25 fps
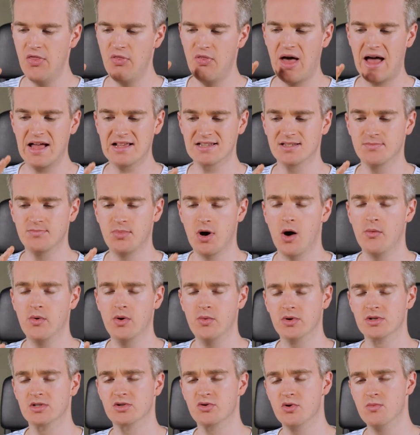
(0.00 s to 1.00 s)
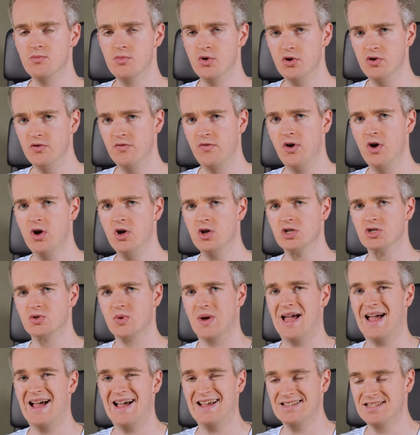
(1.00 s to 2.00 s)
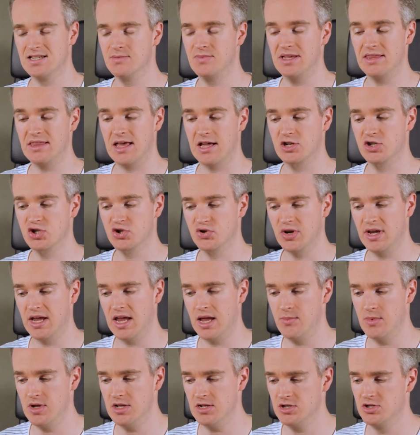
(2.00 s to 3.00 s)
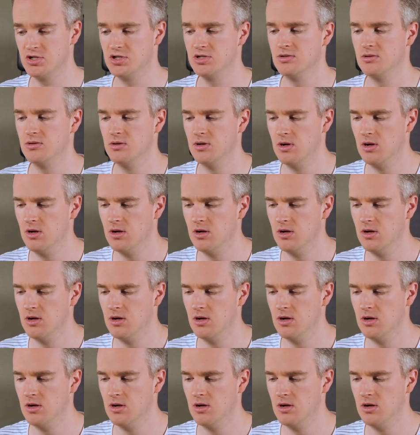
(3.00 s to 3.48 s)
That's the part we want to remove, so it has to be that tree image.